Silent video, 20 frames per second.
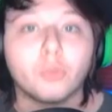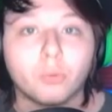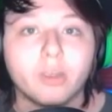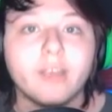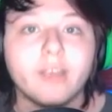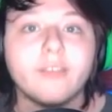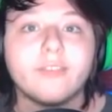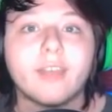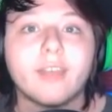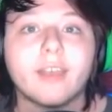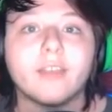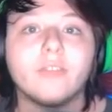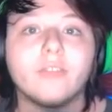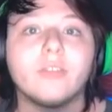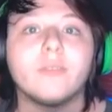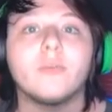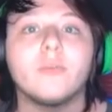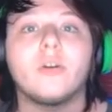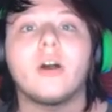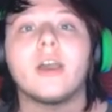seconds, leave
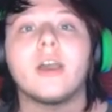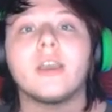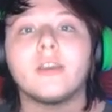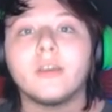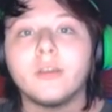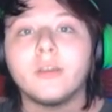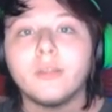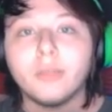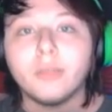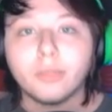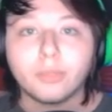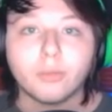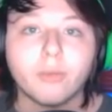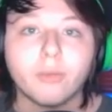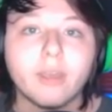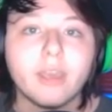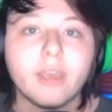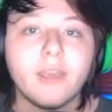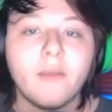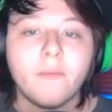a like,
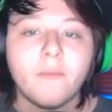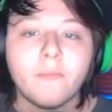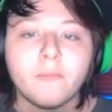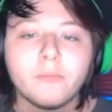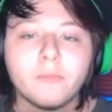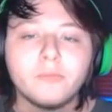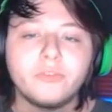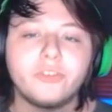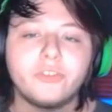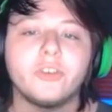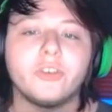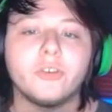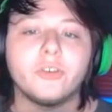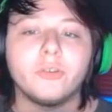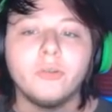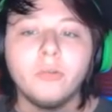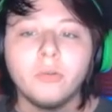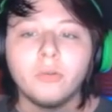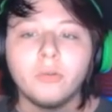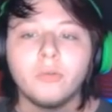three,
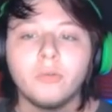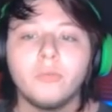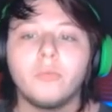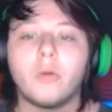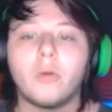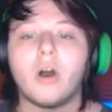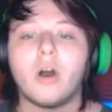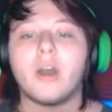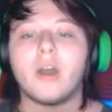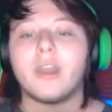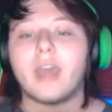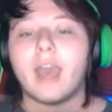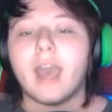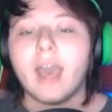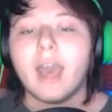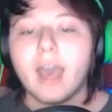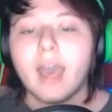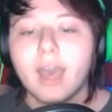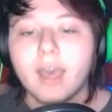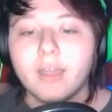two, one,
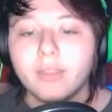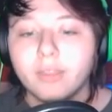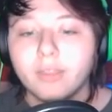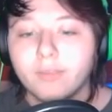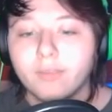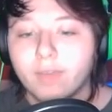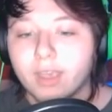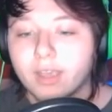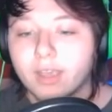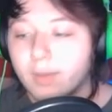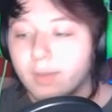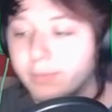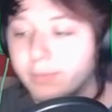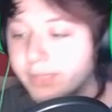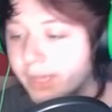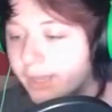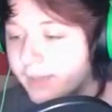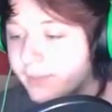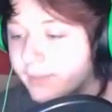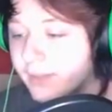and leave a comment
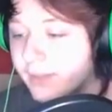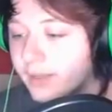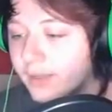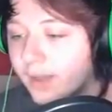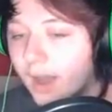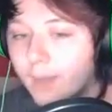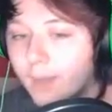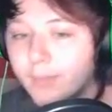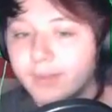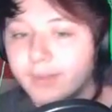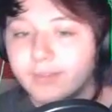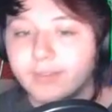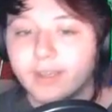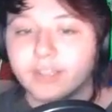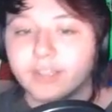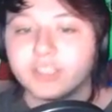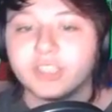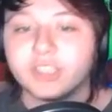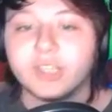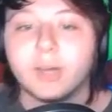in the comment
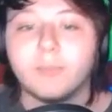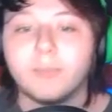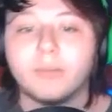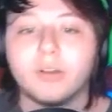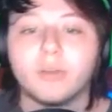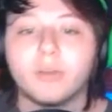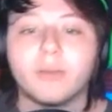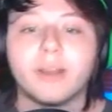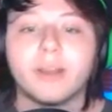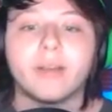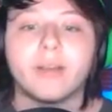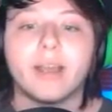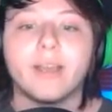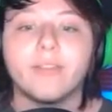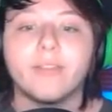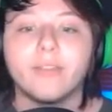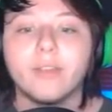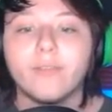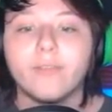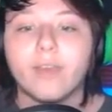section down below right now guys,
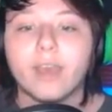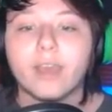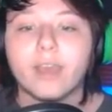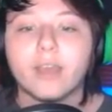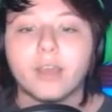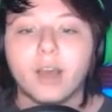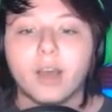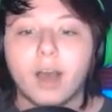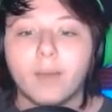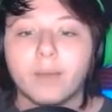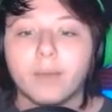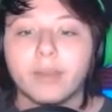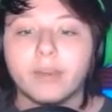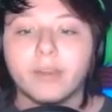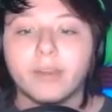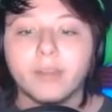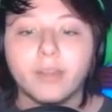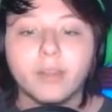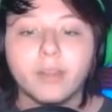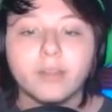leave a comment
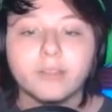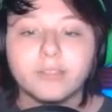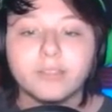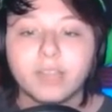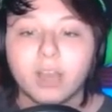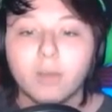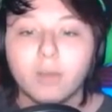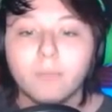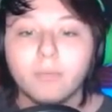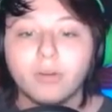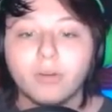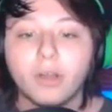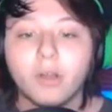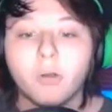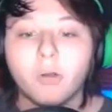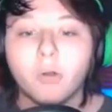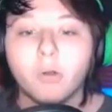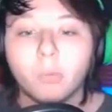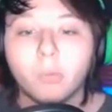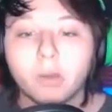down below.
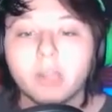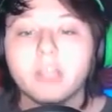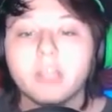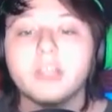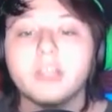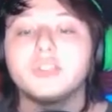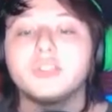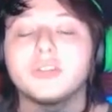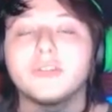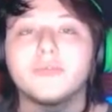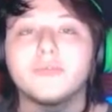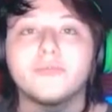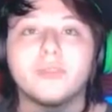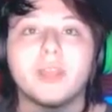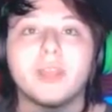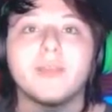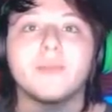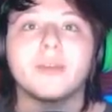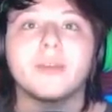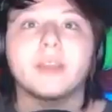What is your
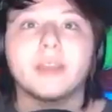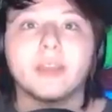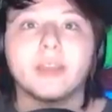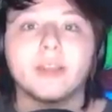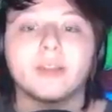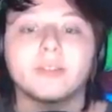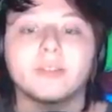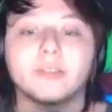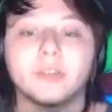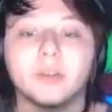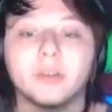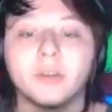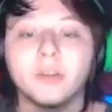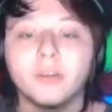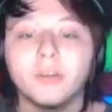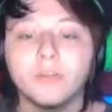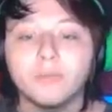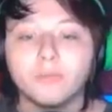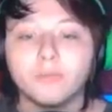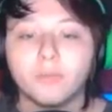favorite character
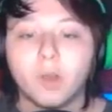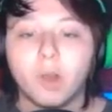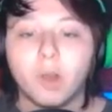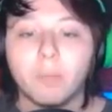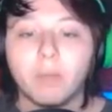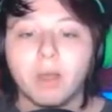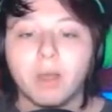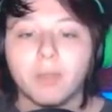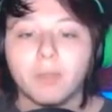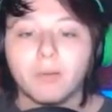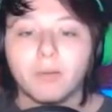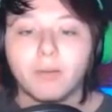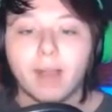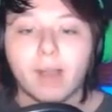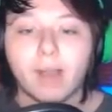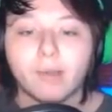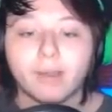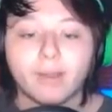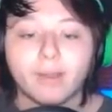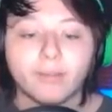from the
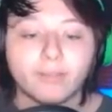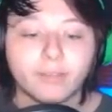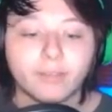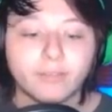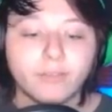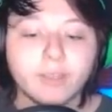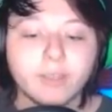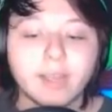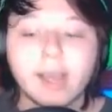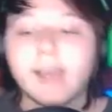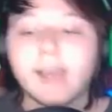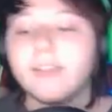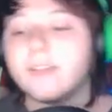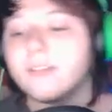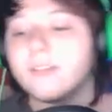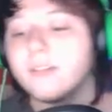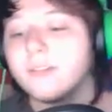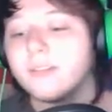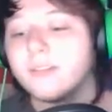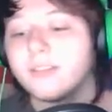Loud House? And if you guys
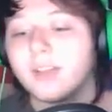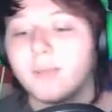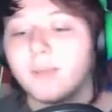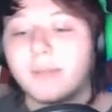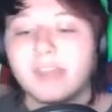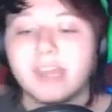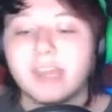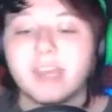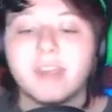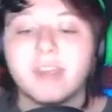could summon in